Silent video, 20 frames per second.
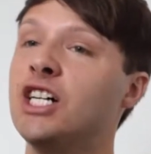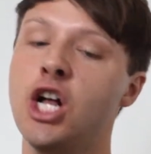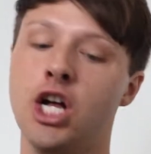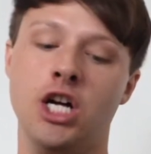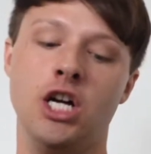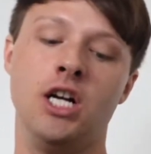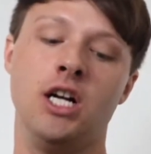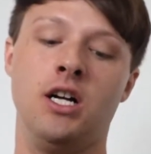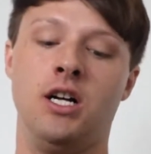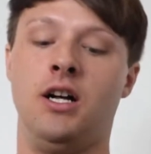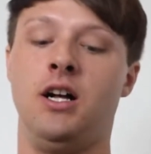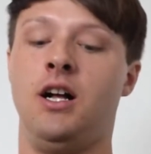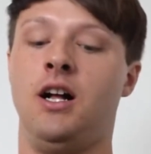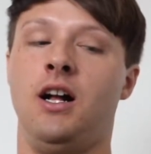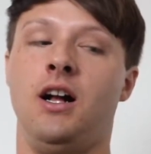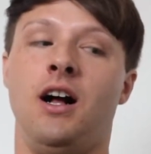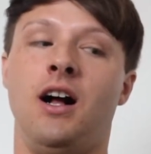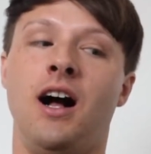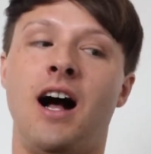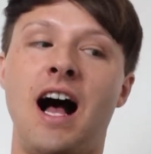
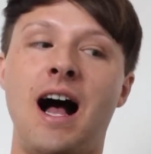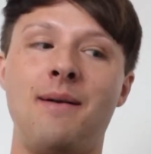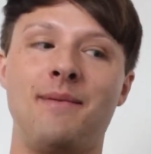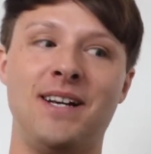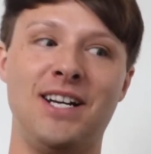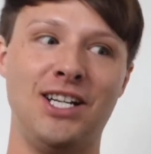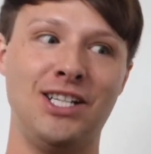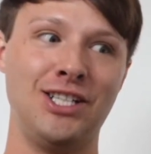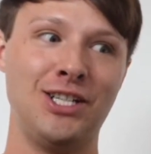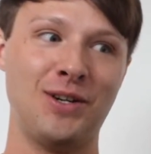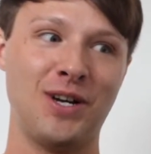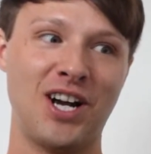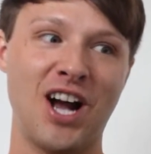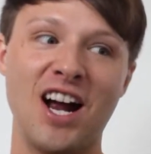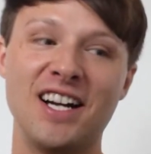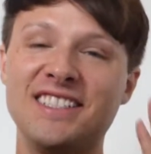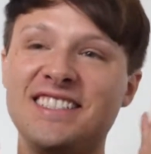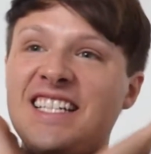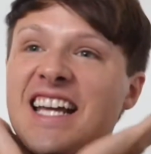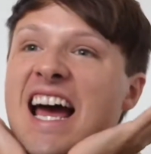I'm gonna do a
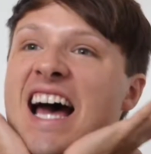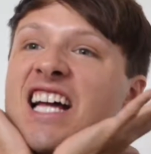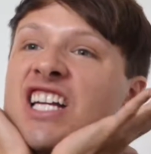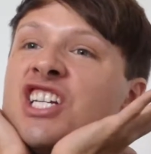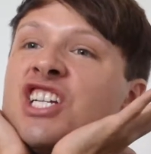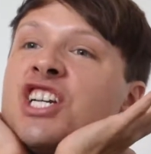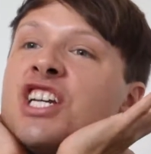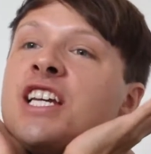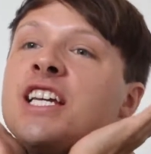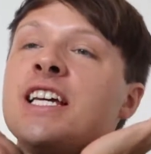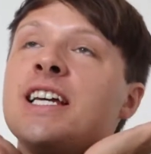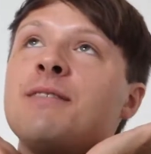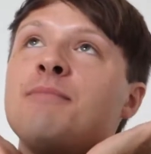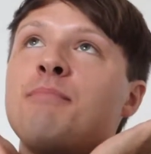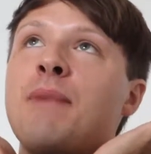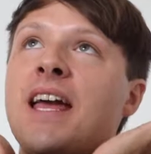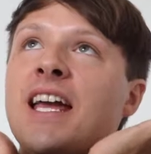Kardashian